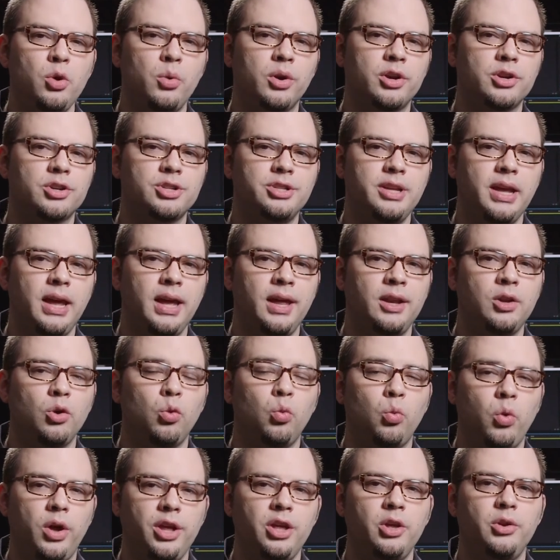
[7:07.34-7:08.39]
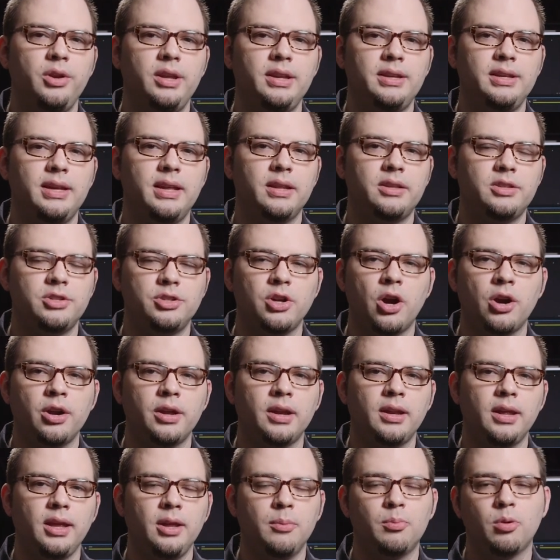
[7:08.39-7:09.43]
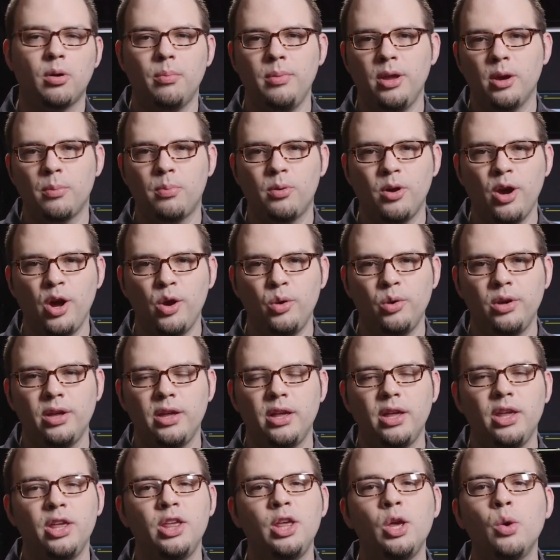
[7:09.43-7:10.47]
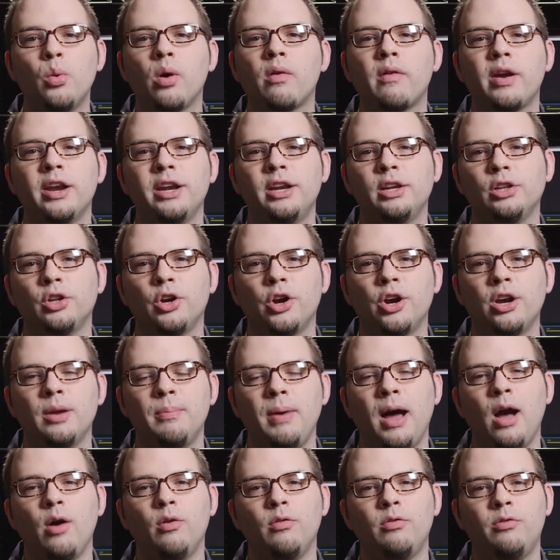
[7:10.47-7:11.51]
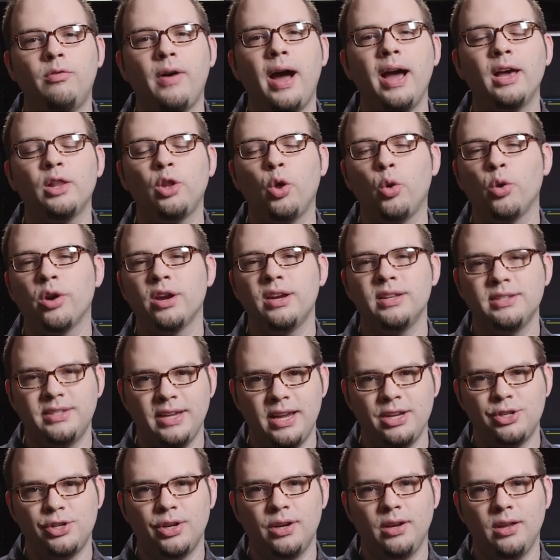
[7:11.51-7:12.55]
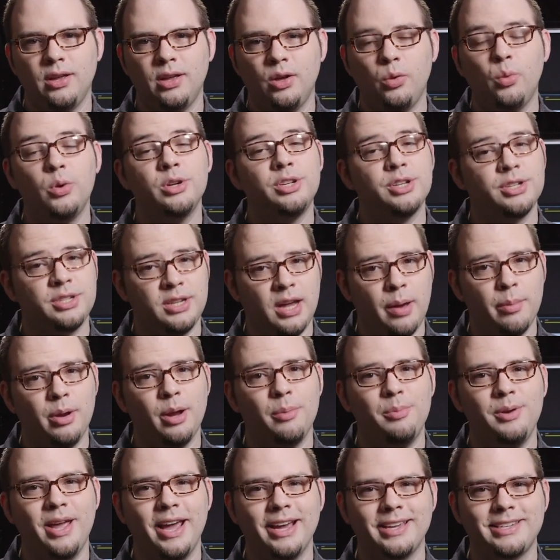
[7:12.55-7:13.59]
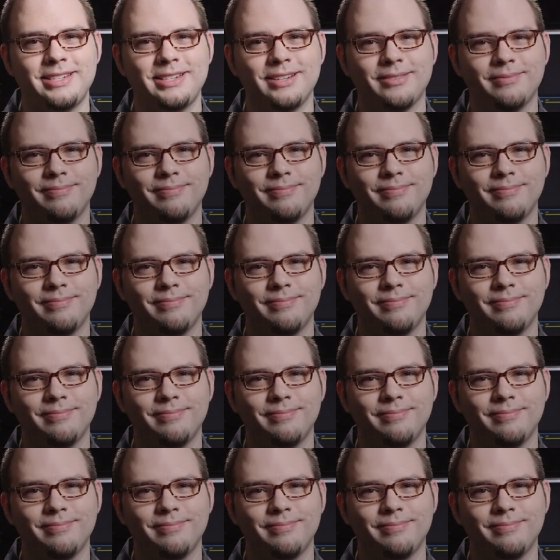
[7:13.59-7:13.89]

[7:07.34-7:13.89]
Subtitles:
understand what you need to get started in Premiere Pro, you are ready to learn about file organization, which is coming up next.